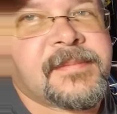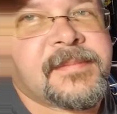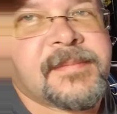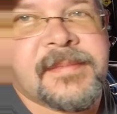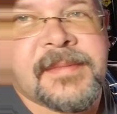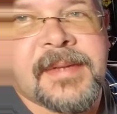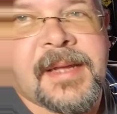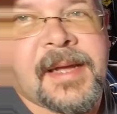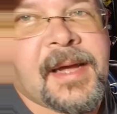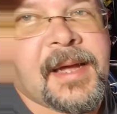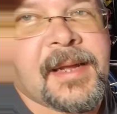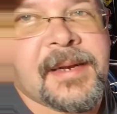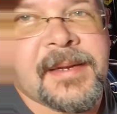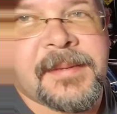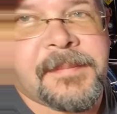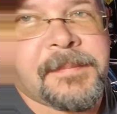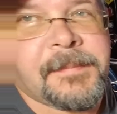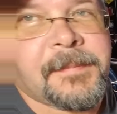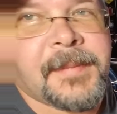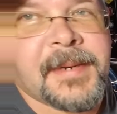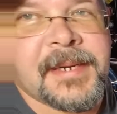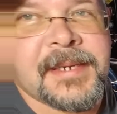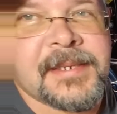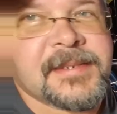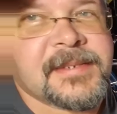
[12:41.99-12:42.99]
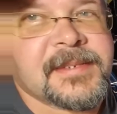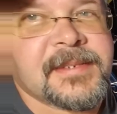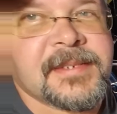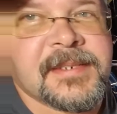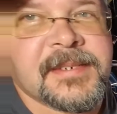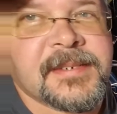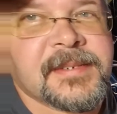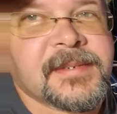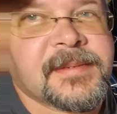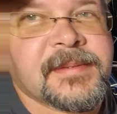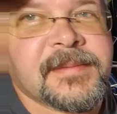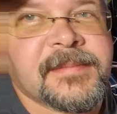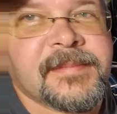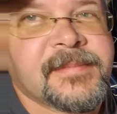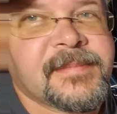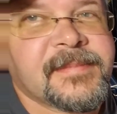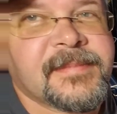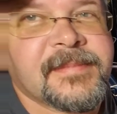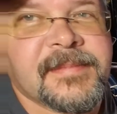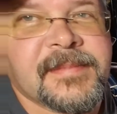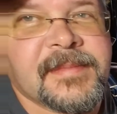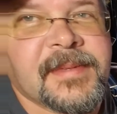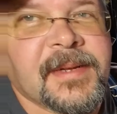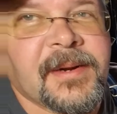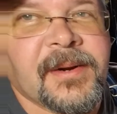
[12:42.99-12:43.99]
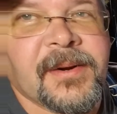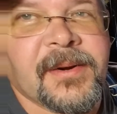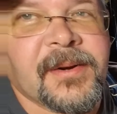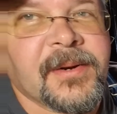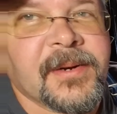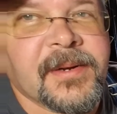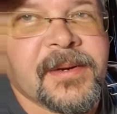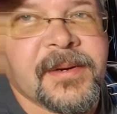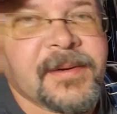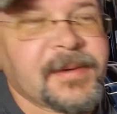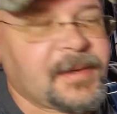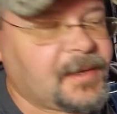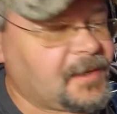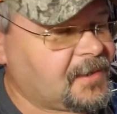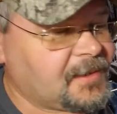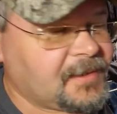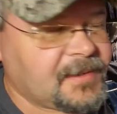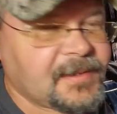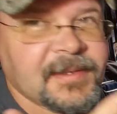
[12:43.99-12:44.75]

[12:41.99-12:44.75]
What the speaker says: I done baked this earlier, and I done